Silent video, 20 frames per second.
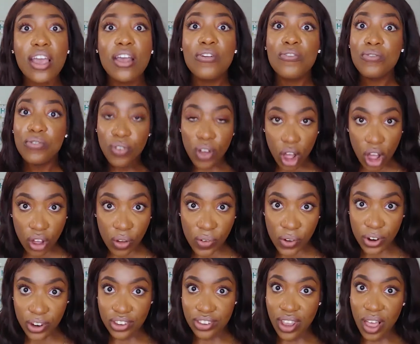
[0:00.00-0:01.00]
involve
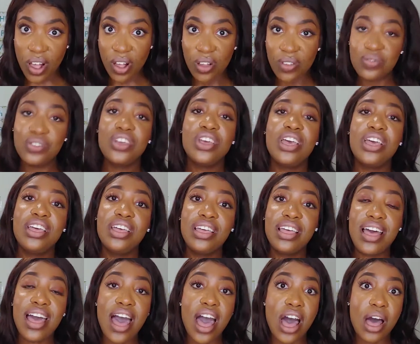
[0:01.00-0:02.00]
yourself
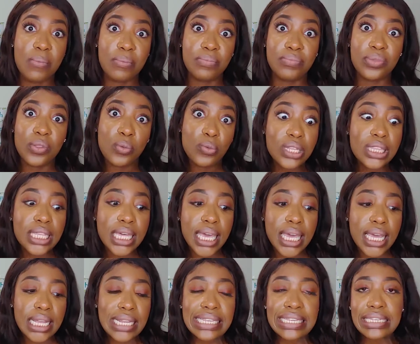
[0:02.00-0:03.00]
with the
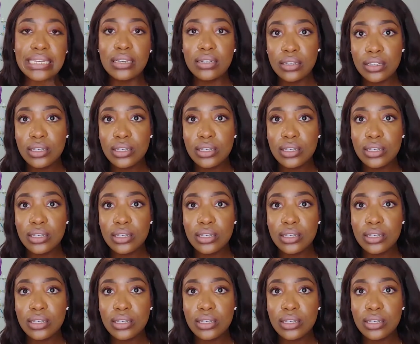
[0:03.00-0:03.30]
kids.